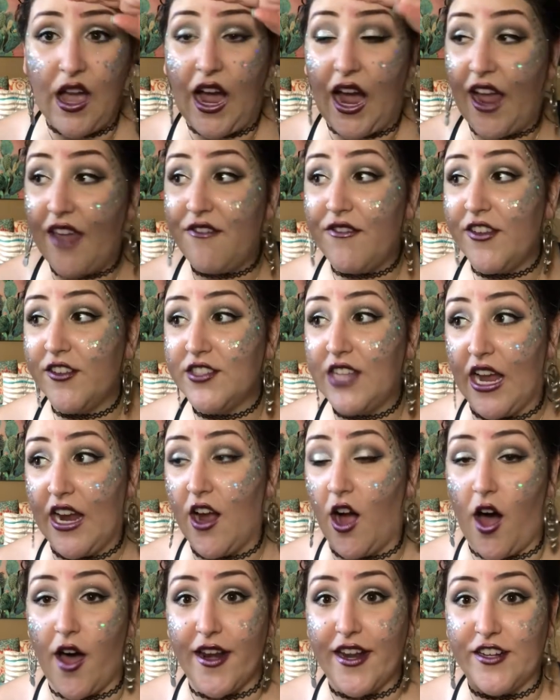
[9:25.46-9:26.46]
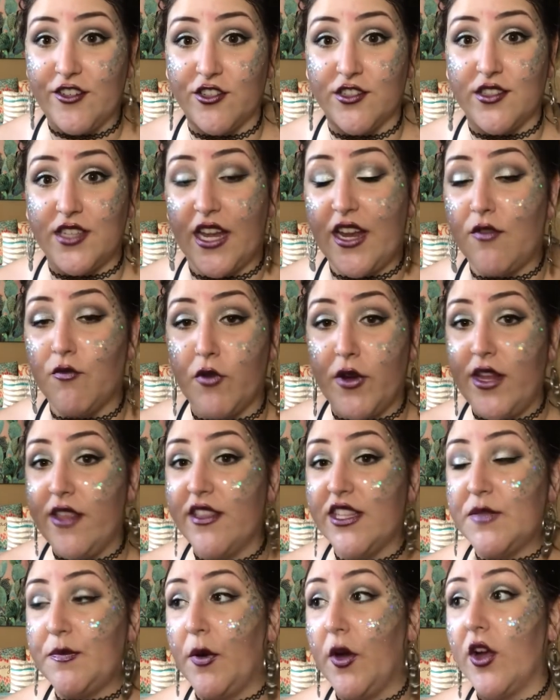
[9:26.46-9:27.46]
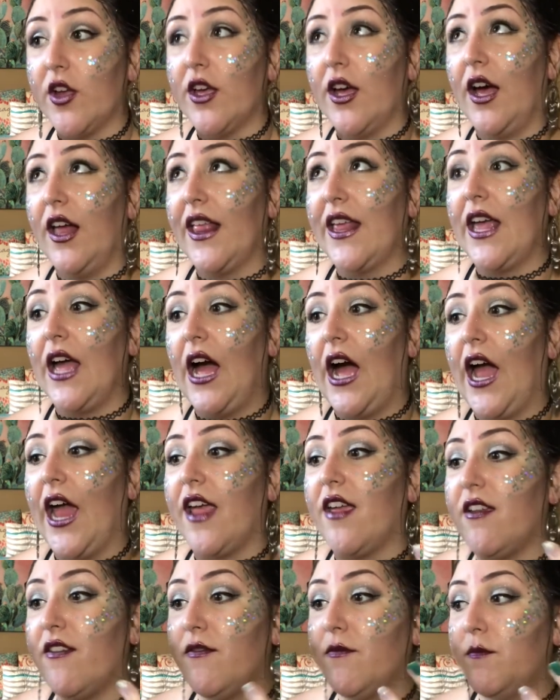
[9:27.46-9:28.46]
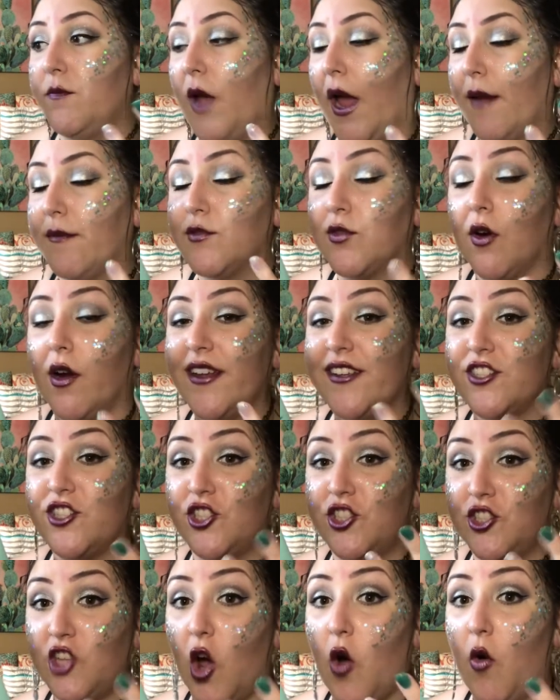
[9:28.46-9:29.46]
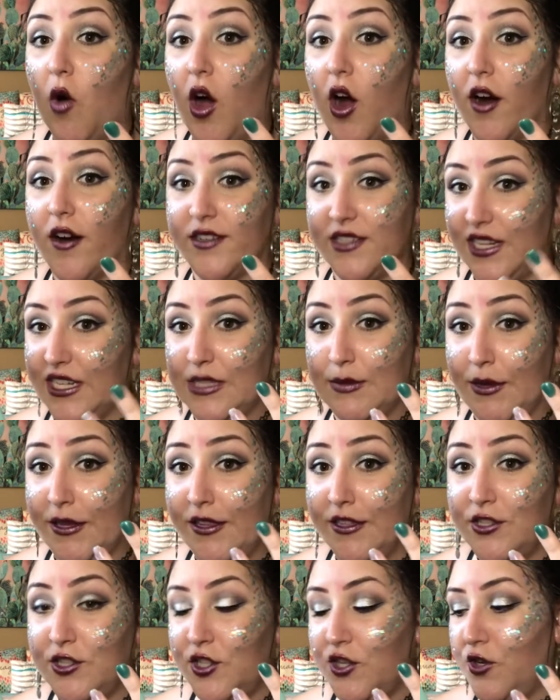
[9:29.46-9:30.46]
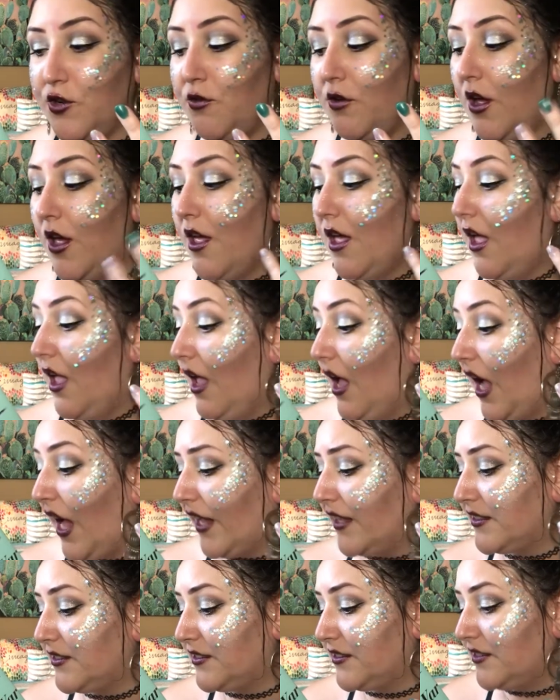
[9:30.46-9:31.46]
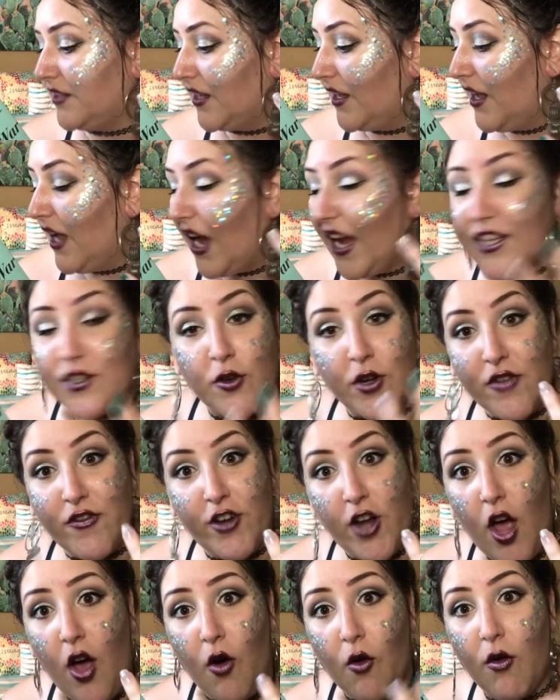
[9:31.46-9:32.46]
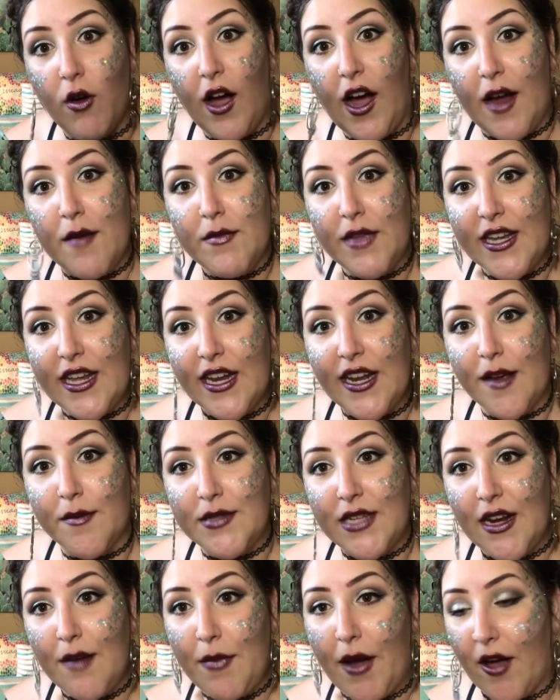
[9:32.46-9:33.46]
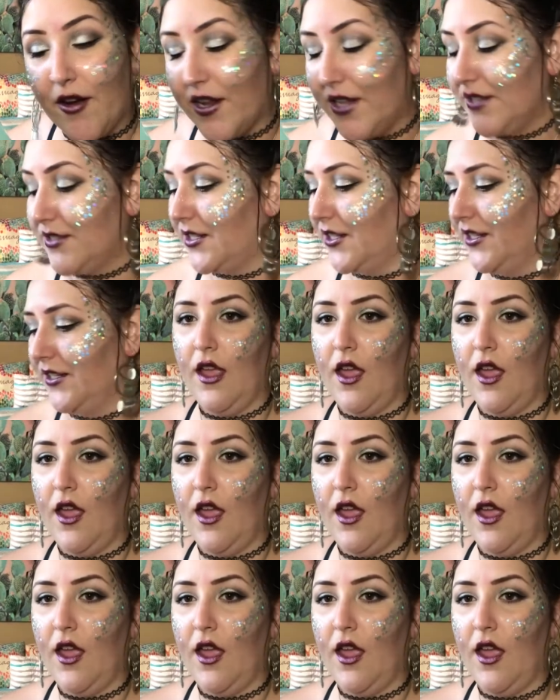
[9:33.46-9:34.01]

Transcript: I feel psychotic. Just like reading this book, like I, I'm trying so hard to explain this to you. I, I don't even know. I'm like getting upset about it.